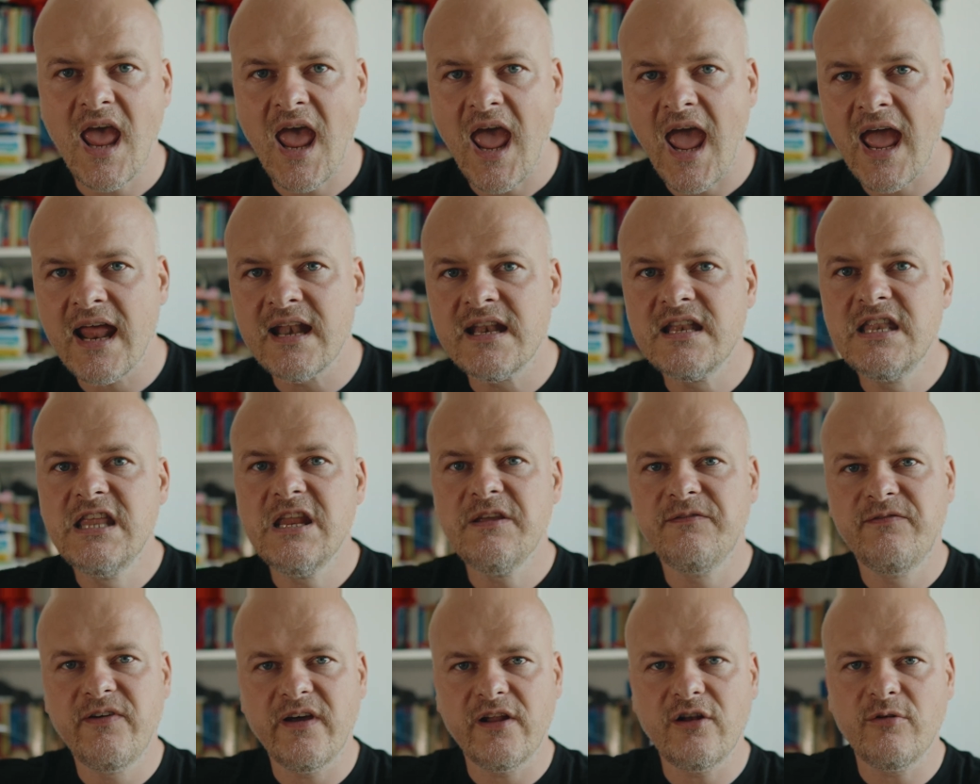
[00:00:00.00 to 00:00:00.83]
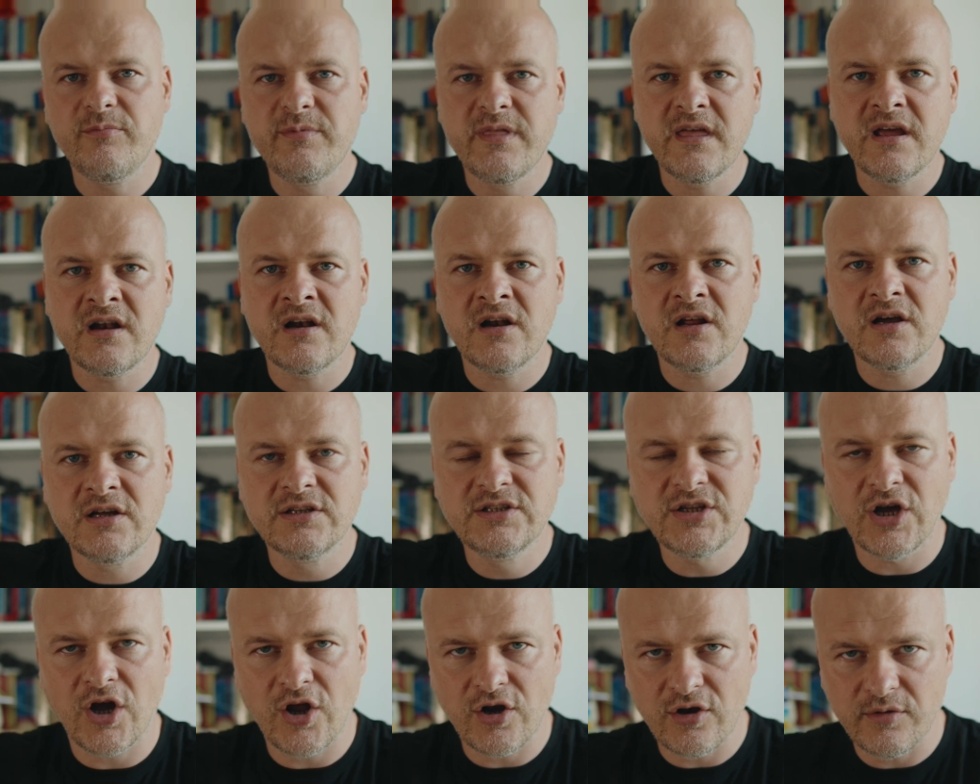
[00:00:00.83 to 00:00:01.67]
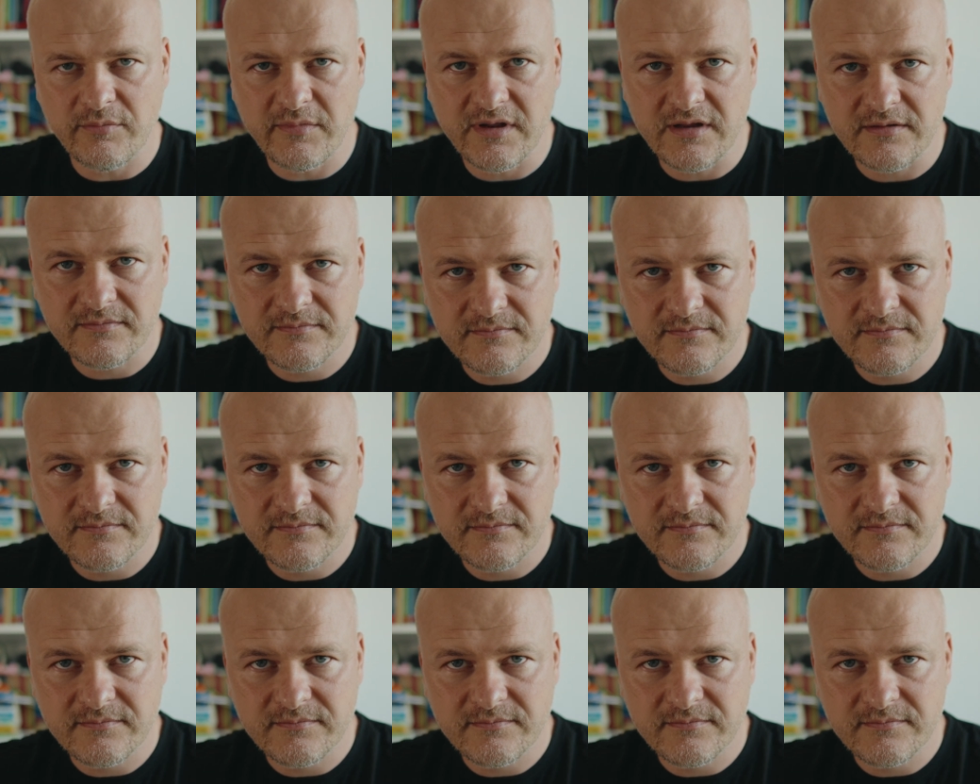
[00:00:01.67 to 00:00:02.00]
and develop their autonomy.